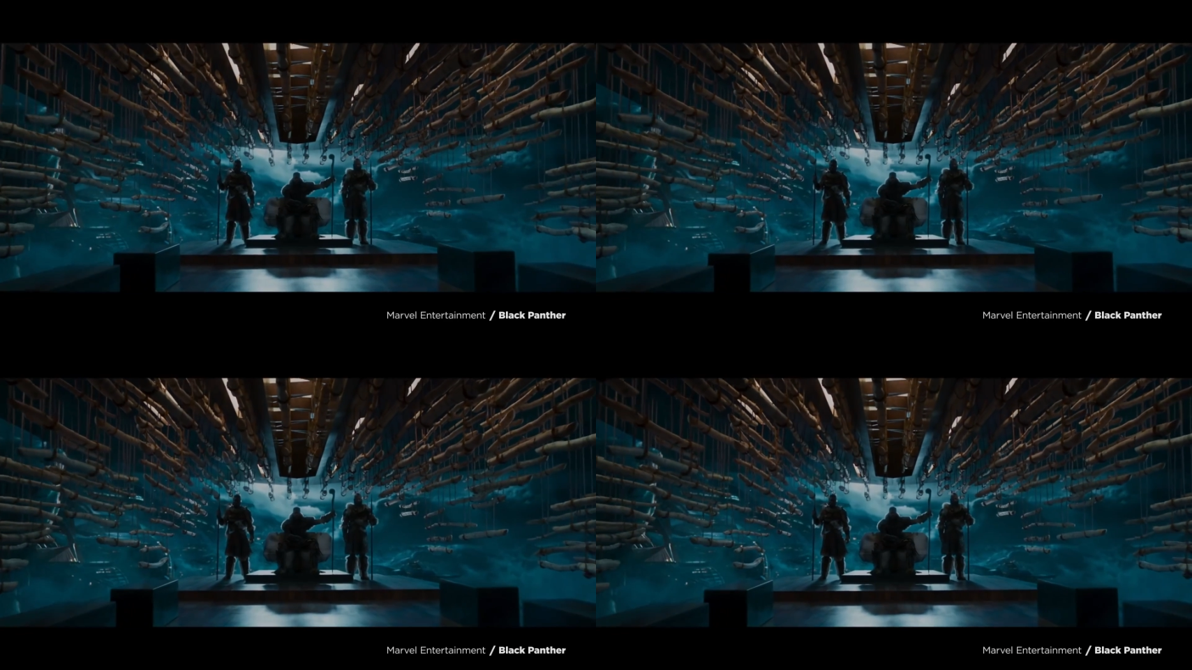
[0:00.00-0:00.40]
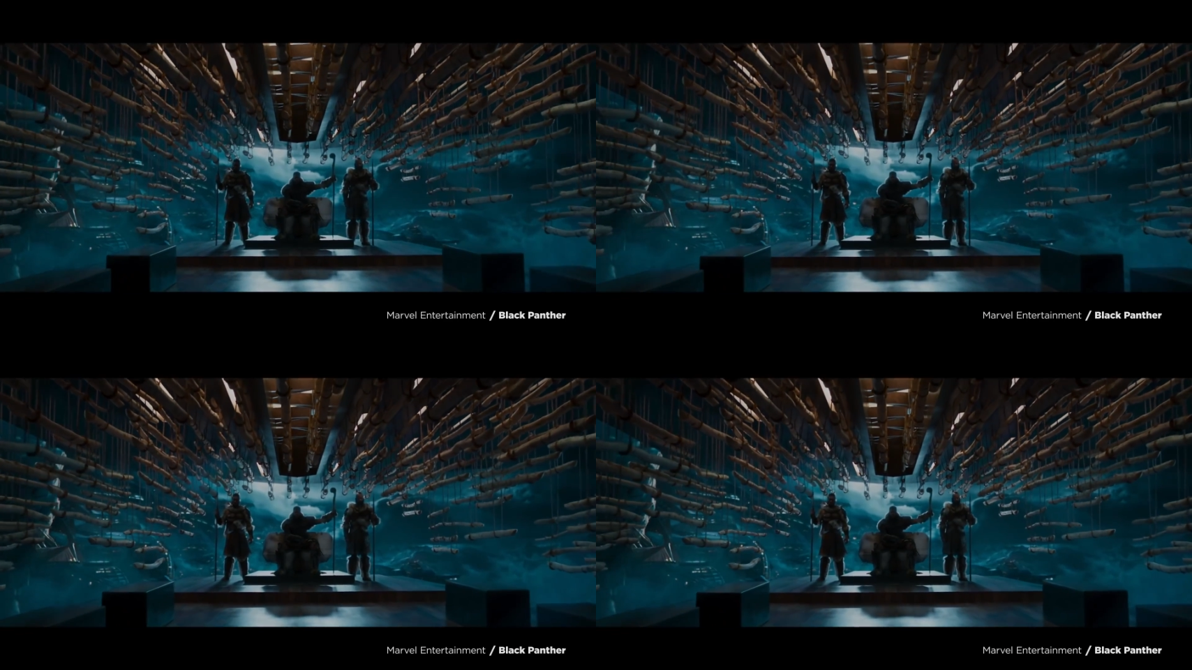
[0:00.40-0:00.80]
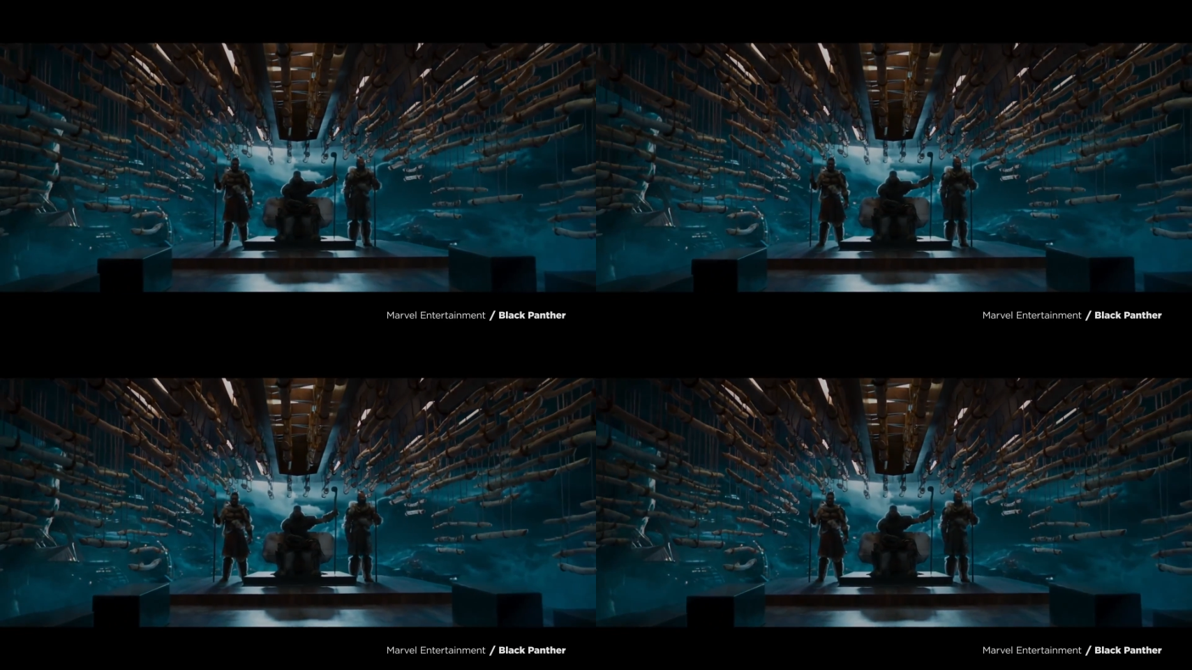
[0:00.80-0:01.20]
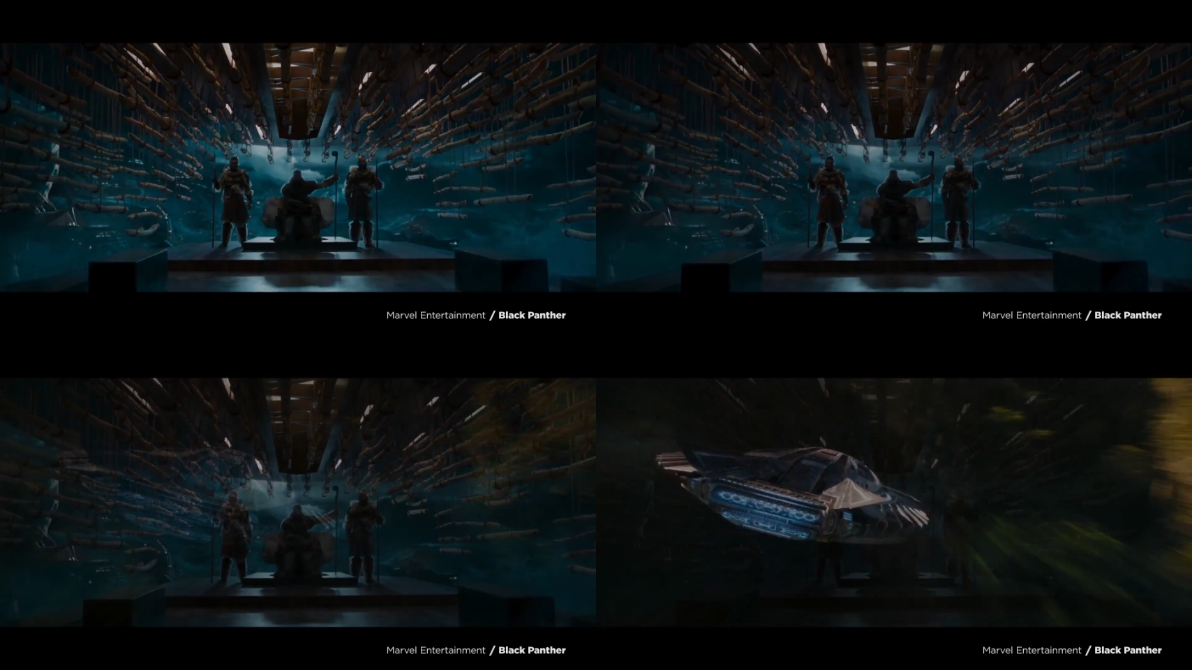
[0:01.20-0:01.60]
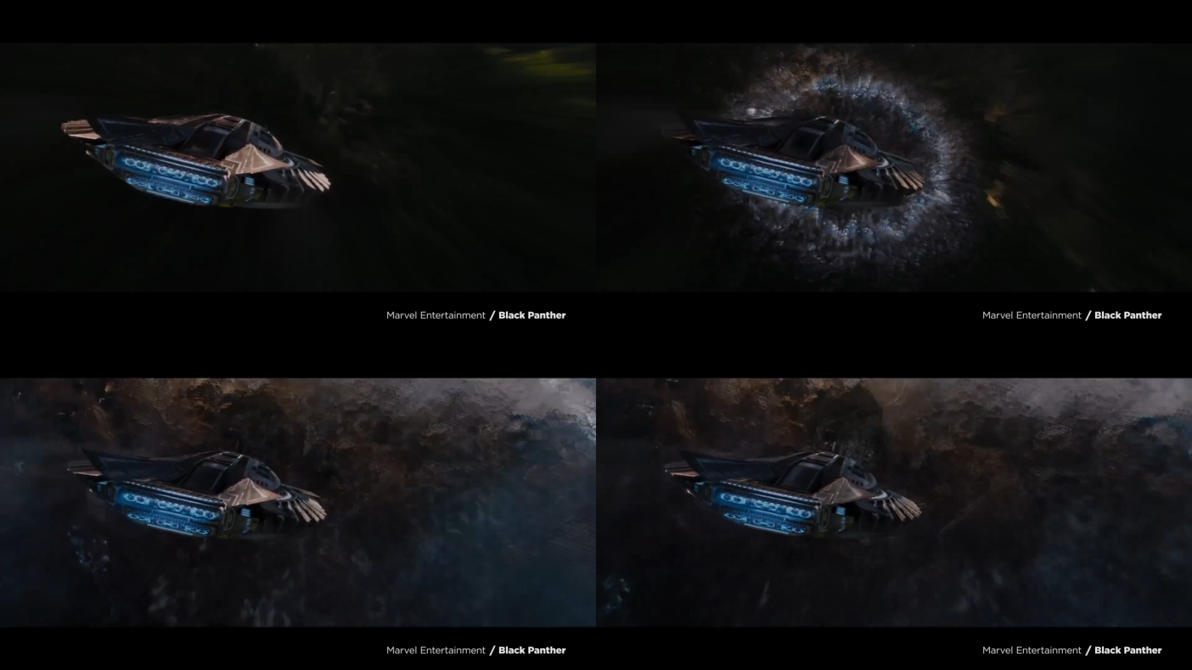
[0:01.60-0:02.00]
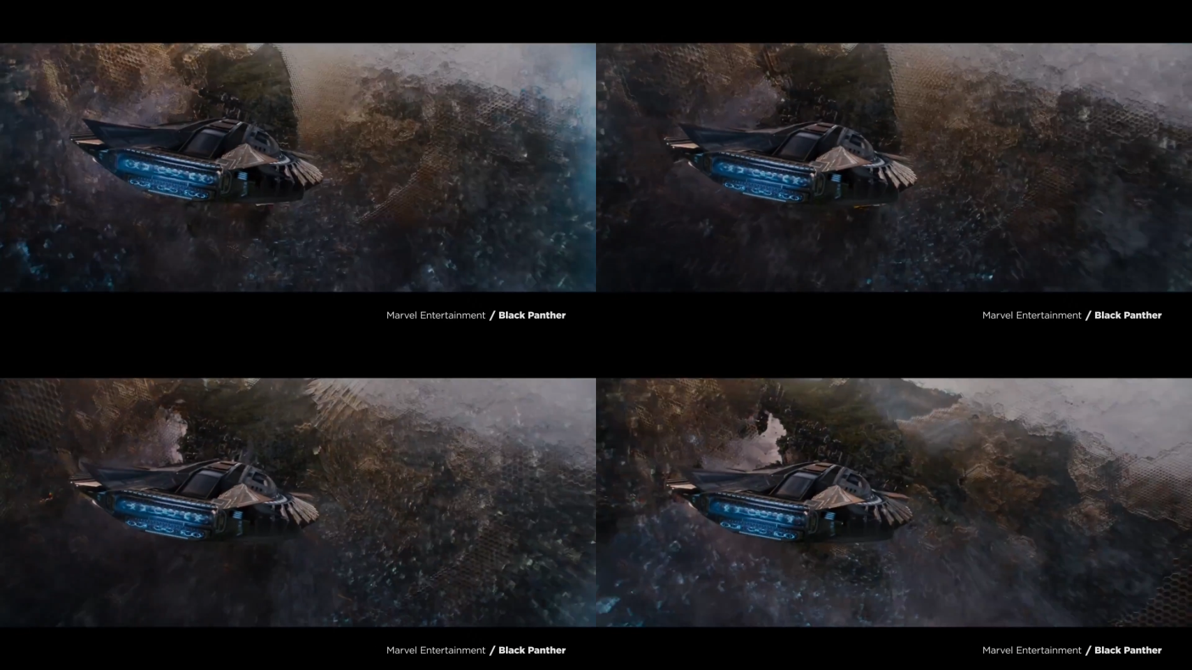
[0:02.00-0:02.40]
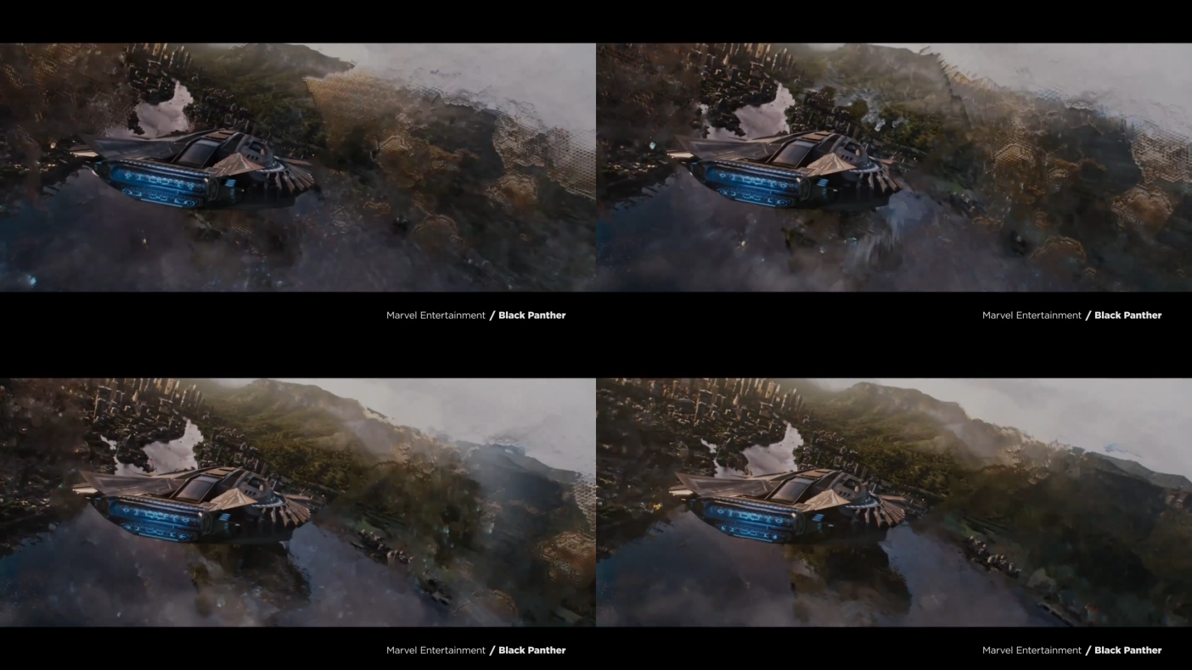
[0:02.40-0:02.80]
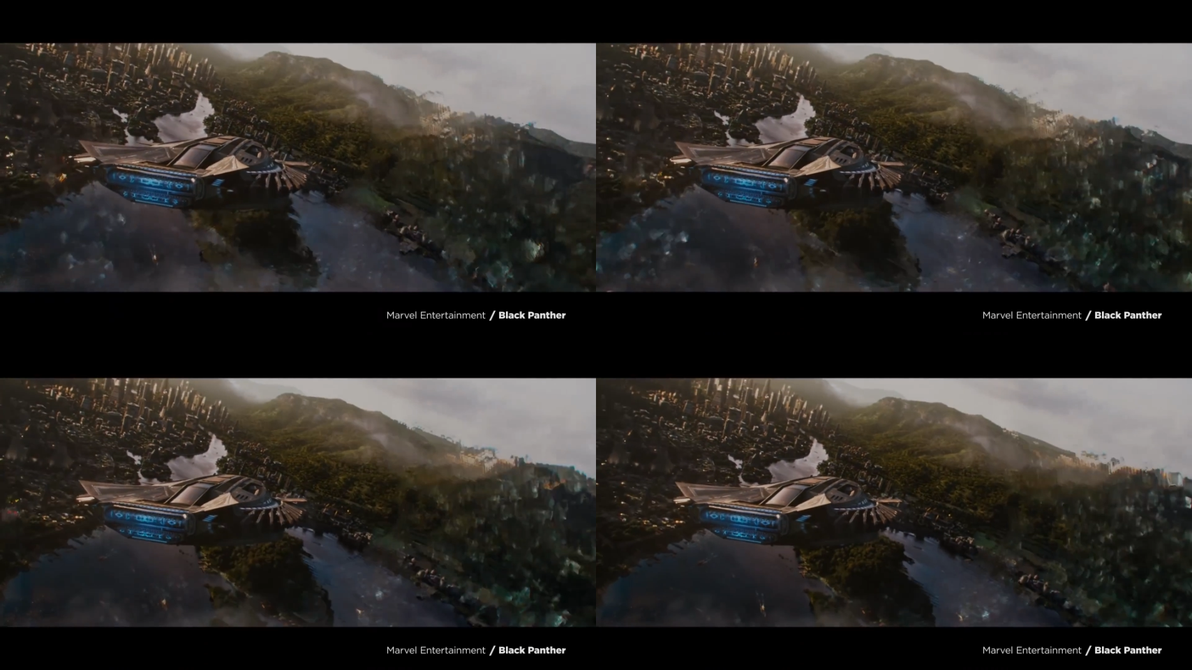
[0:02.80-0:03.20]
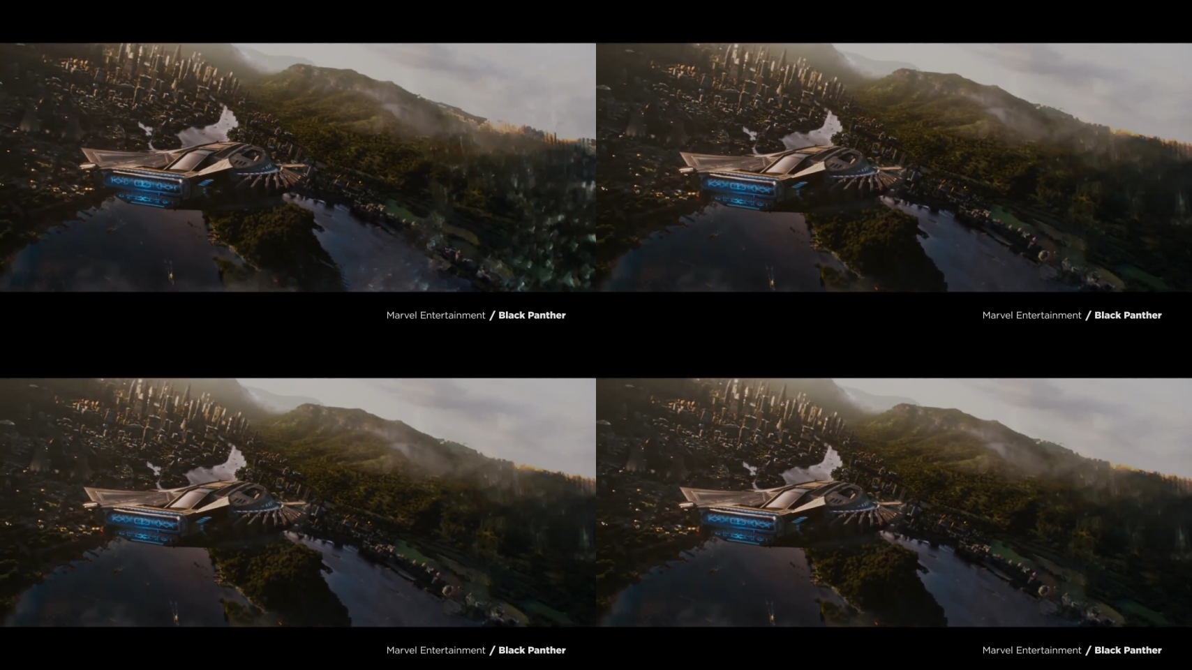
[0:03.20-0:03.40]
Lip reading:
[unreadable: no face in view]